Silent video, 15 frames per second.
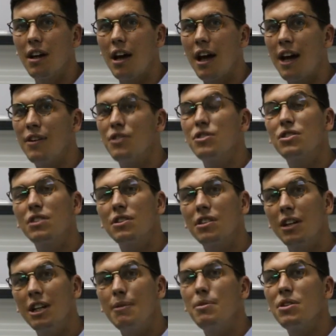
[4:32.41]

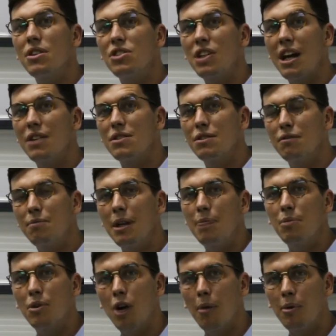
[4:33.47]
the chance of
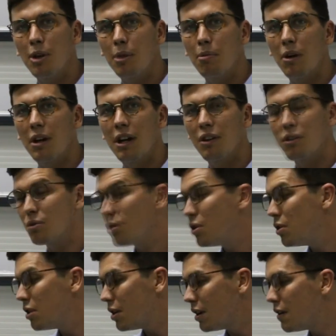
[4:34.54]
people copying your product
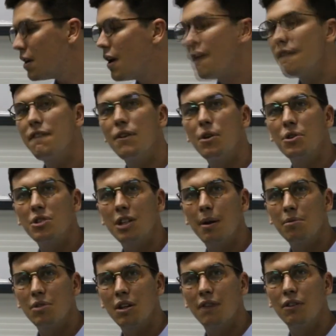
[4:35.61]
through the 4
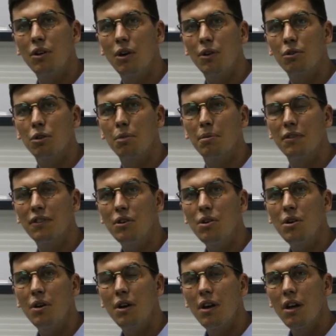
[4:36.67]
steps that I've gone through
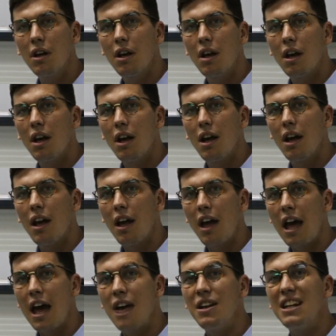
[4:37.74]
before,
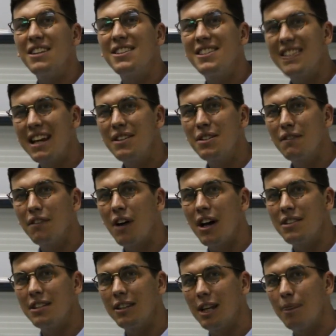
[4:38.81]
and
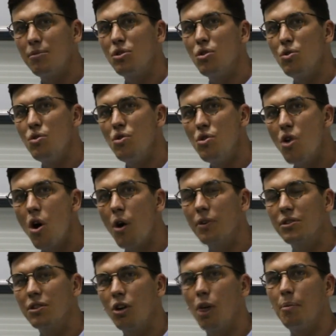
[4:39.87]
incentivizing them to
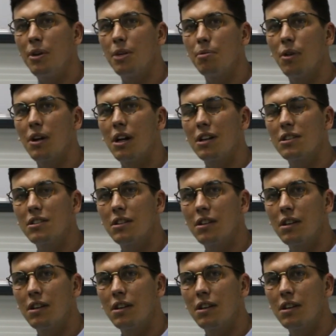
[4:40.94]
not copy the product.